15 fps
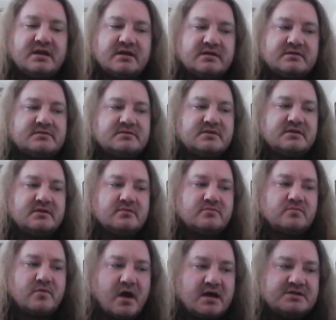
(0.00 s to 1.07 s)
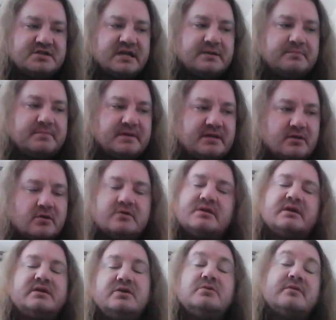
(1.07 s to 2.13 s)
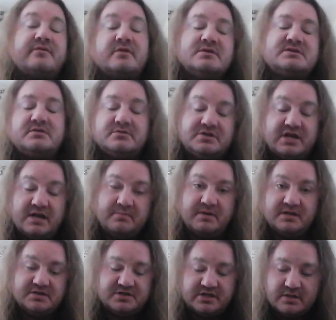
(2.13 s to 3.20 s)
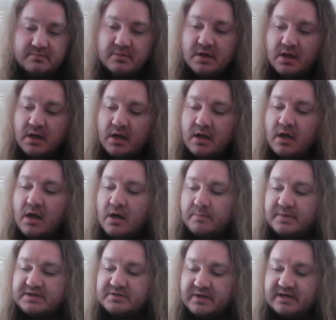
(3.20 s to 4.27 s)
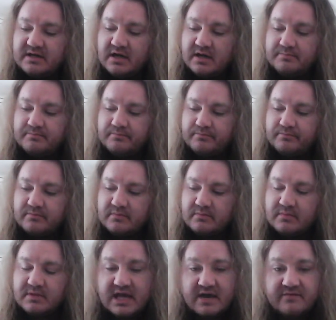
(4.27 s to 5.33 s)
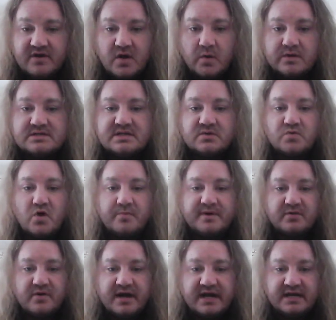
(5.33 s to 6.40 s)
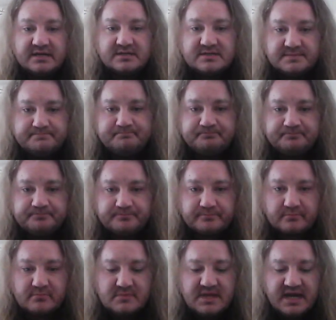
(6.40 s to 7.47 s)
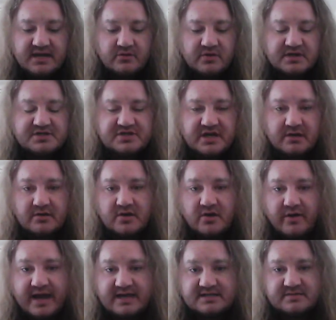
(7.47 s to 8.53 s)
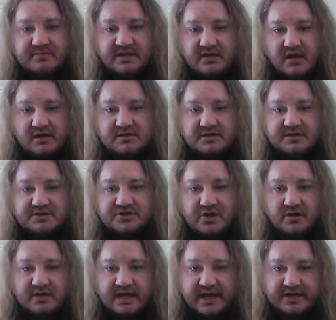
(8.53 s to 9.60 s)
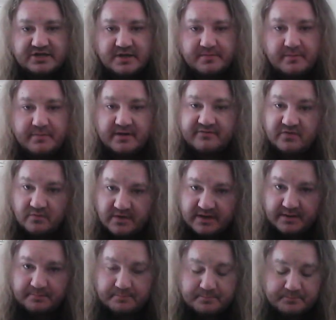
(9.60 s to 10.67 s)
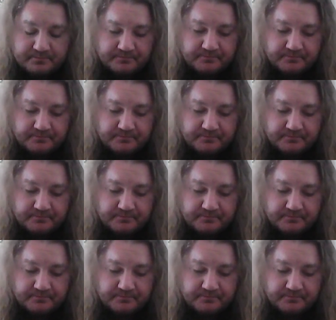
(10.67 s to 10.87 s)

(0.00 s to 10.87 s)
the Raw Champion, or the Universal Championship, between Kevin Owens and Roman Reigns, and Chris Jericho has to be locked in the shark cage up above the ring.